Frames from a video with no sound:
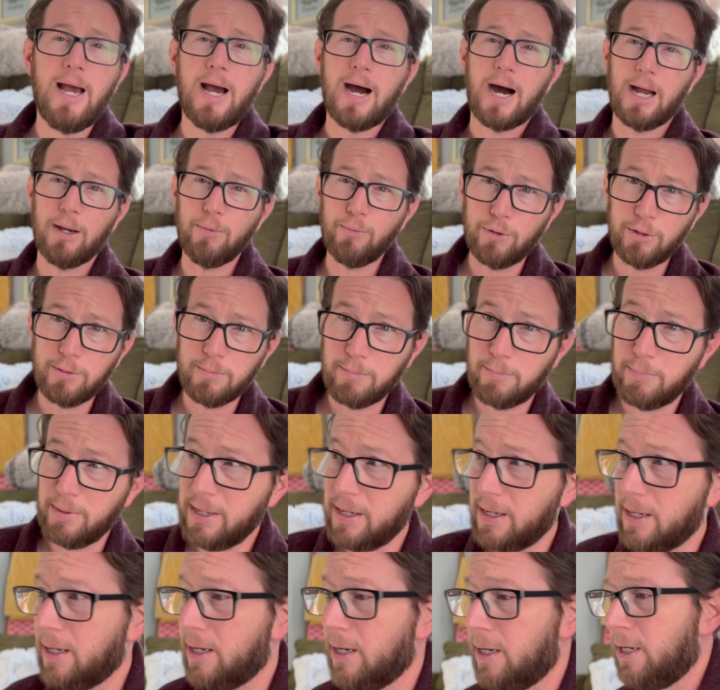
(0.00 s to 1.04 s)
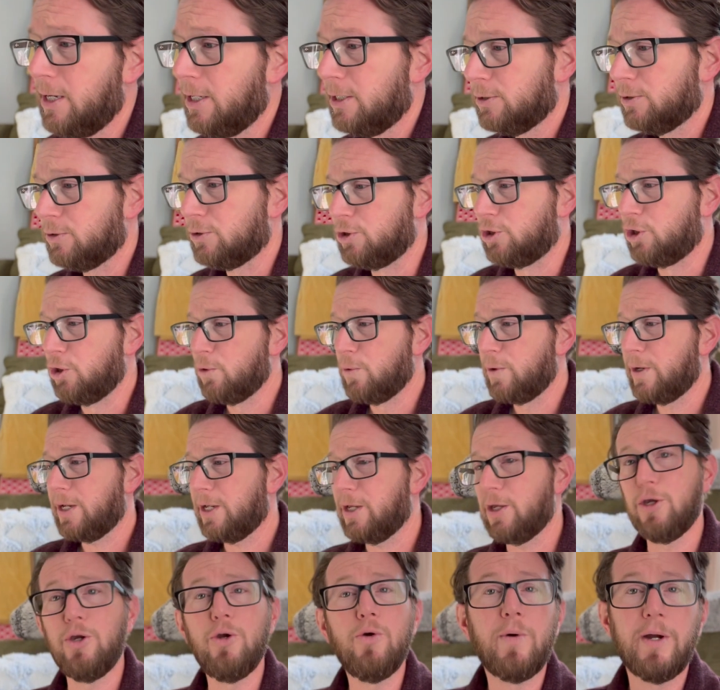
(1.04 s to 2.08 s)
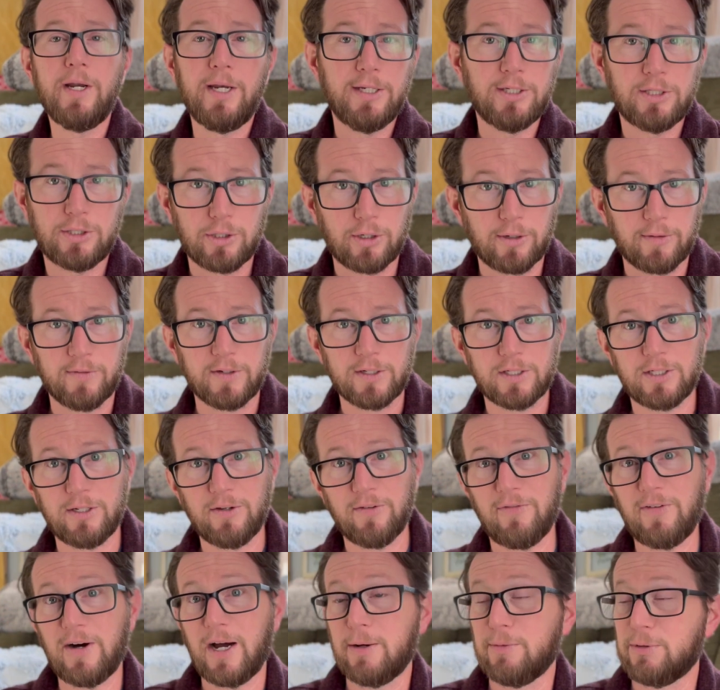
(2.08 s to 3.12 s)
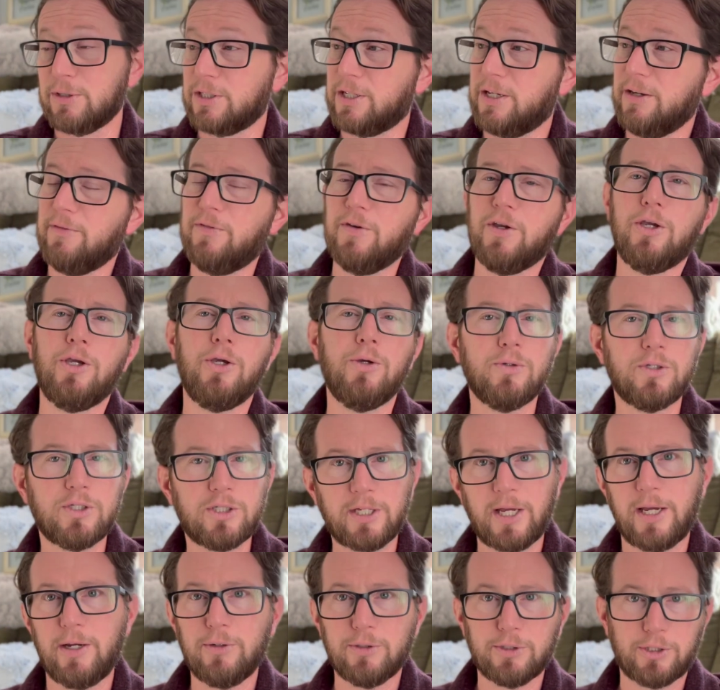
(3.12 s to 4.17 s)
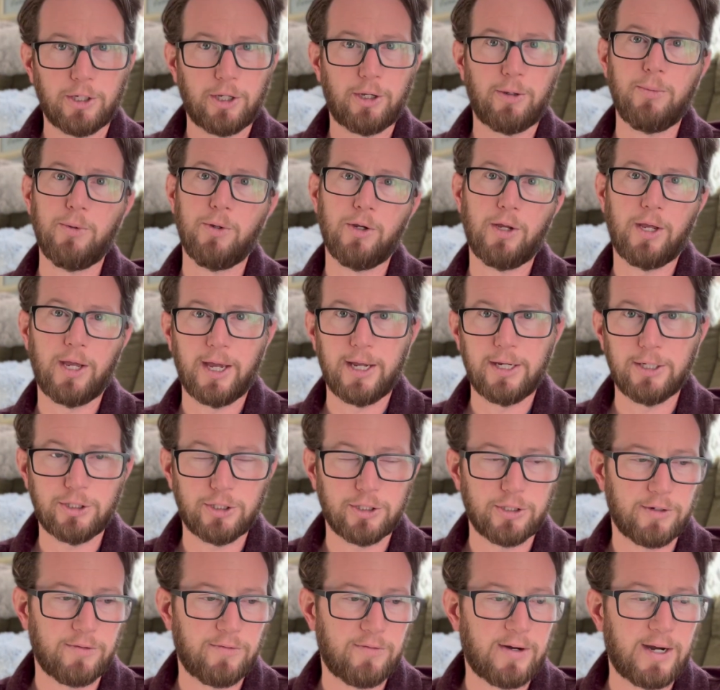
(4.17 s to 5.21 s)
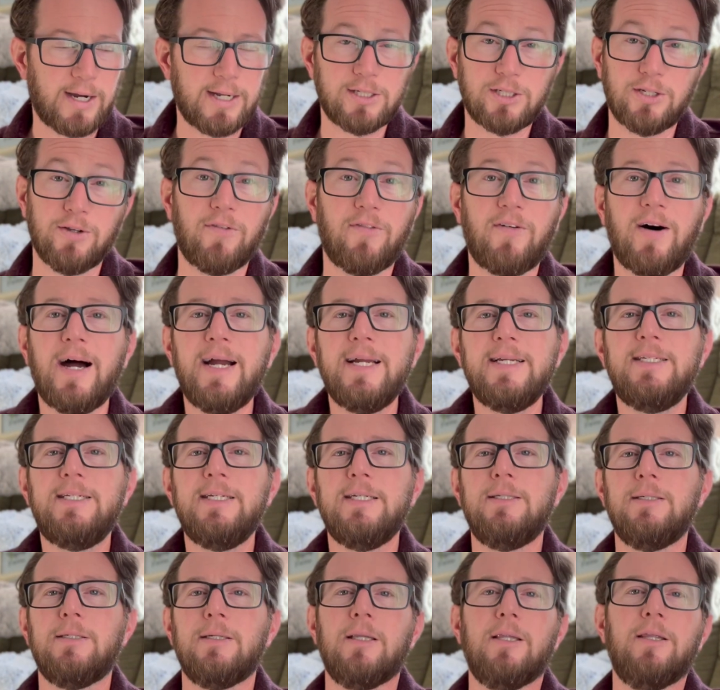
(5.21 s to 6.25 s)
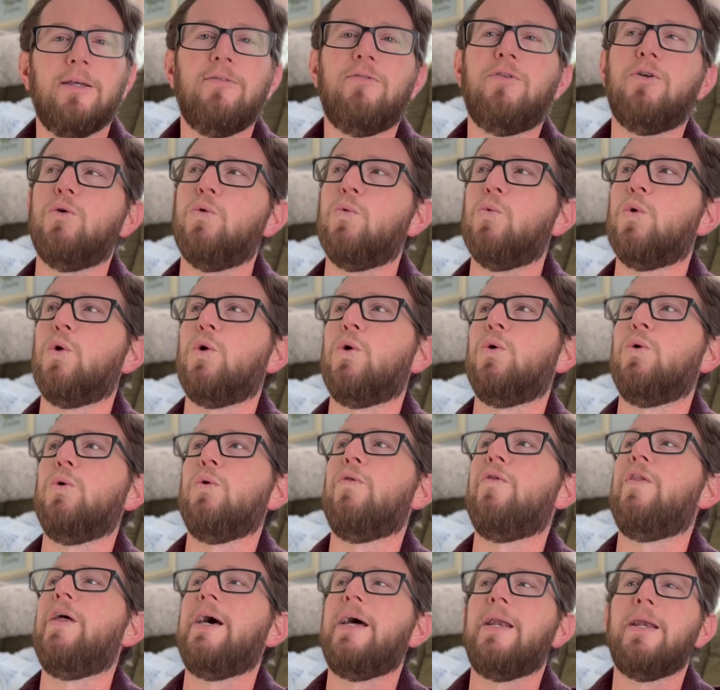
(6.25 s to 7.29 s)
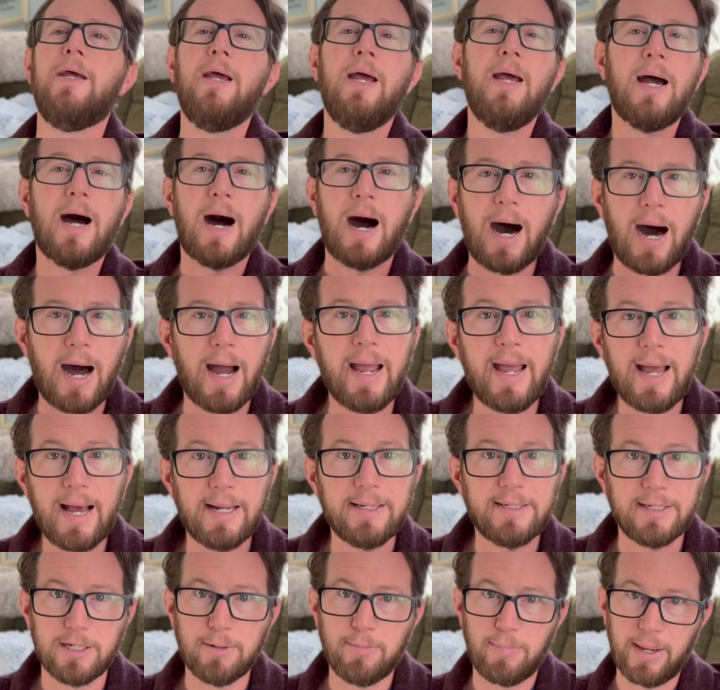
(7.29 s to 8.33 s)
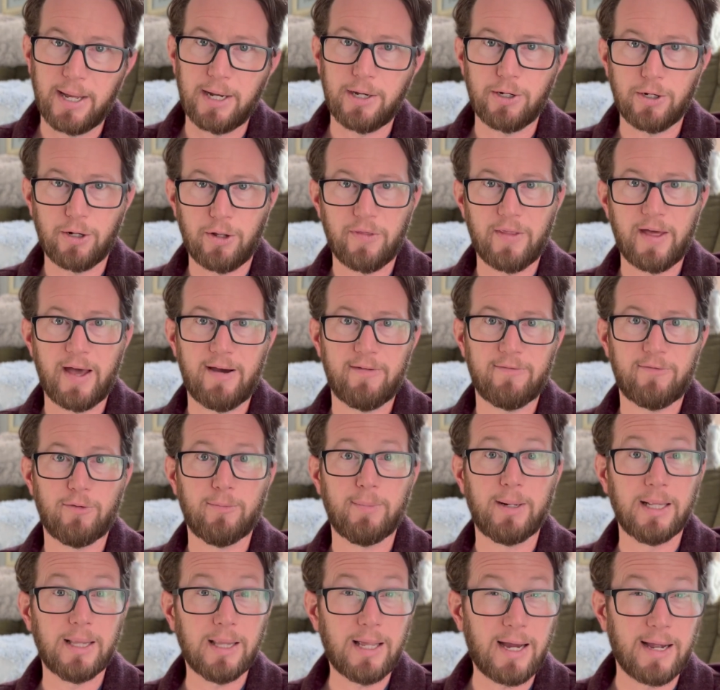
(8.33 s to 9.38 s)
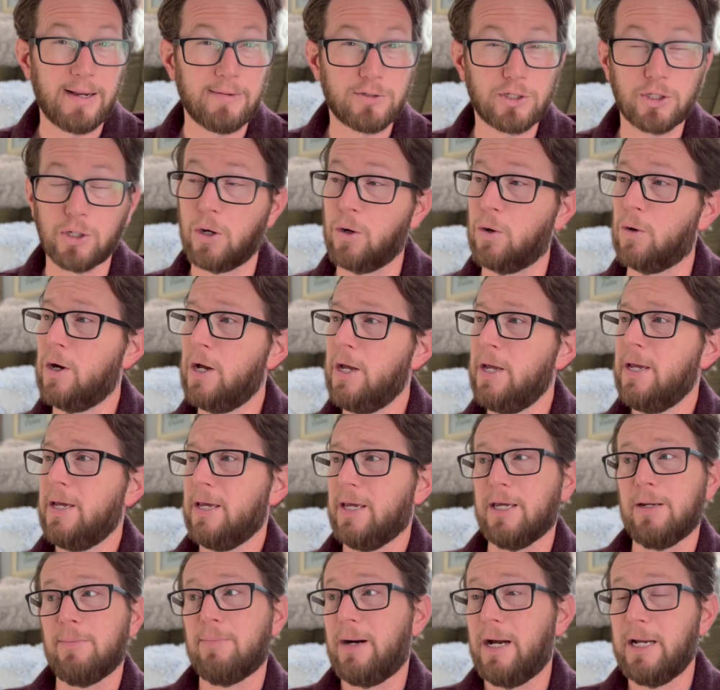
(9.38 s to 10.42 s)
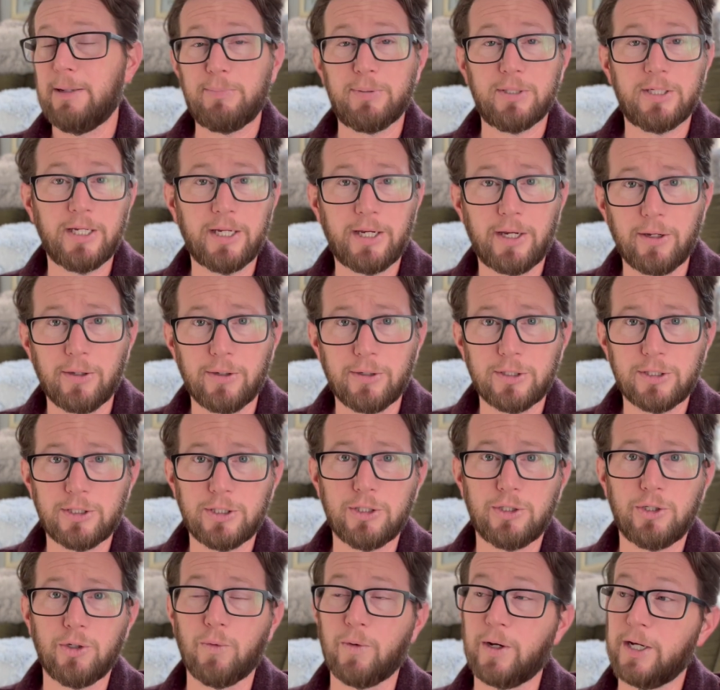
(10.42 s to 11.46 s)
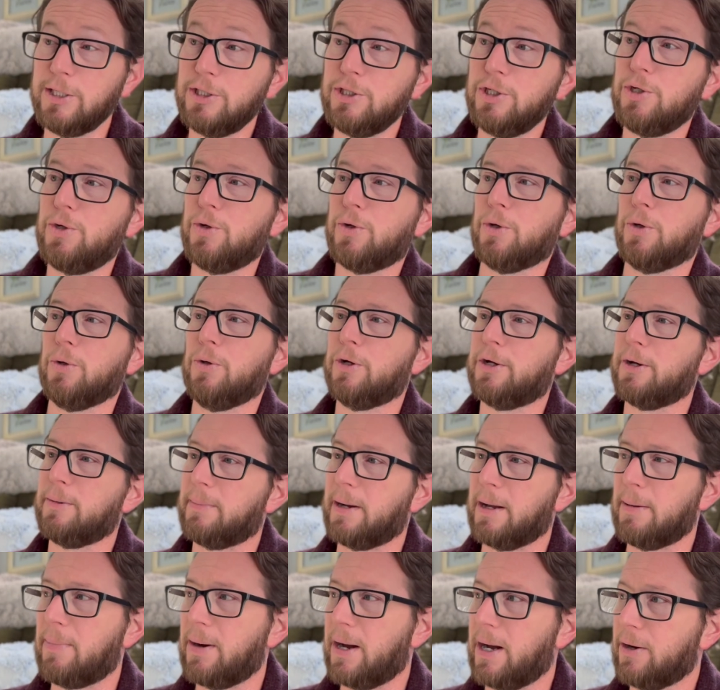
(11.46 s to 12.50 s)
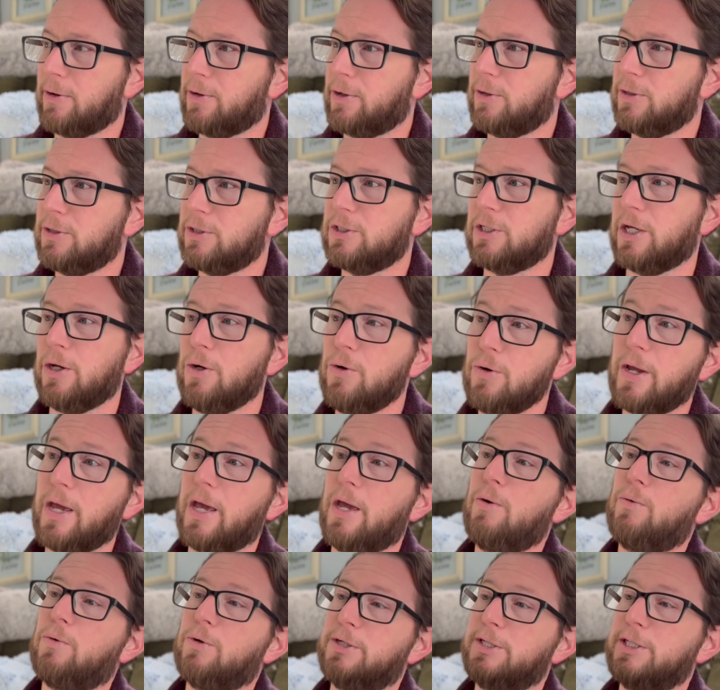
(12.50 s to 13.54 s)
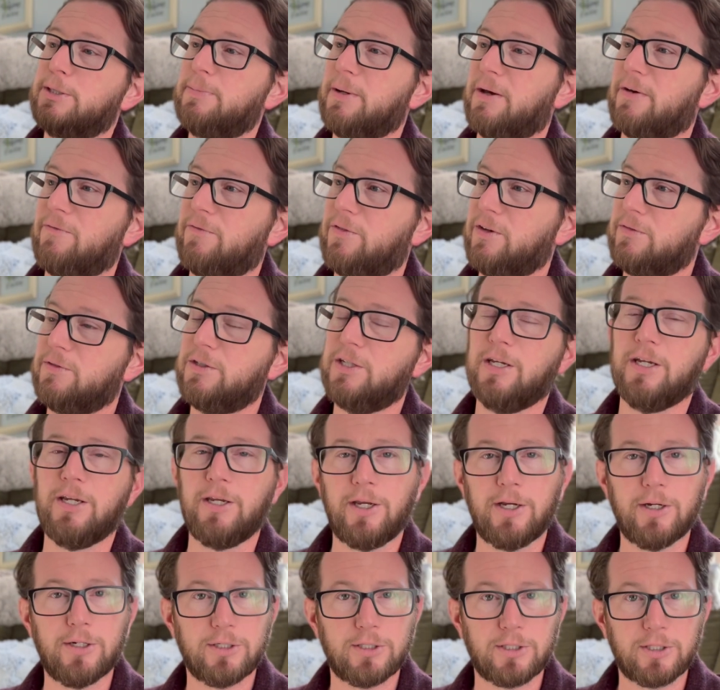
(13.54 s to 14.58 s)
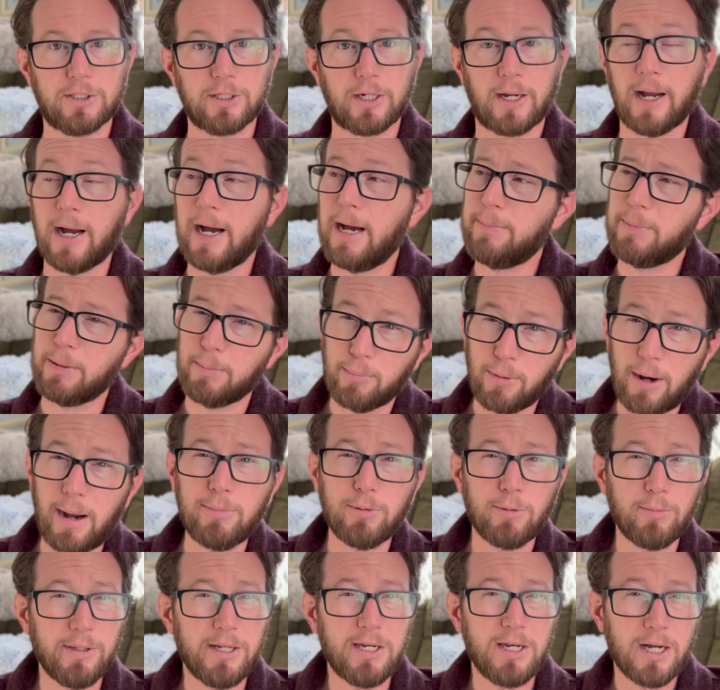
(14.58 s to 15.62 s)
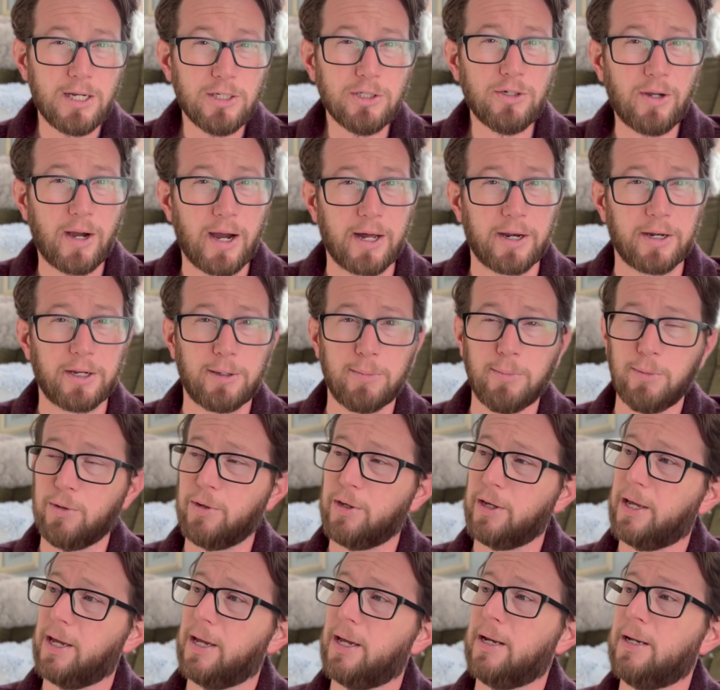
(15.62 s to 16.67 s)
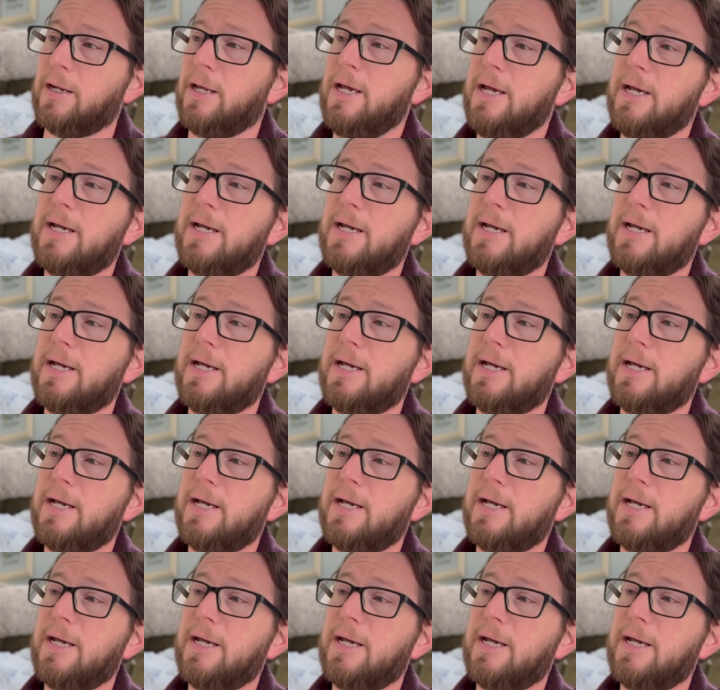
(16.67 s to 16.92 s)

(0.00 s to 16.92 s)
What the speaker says: I wouldn't be doing you any service if I was giving you sales and communication advice, if I didn't live in a world that I had to depend on that for my life. So in my particular situation, you can look at my background and say, okay, well, he spent 15 years as a cop. He probably does know how to communicate.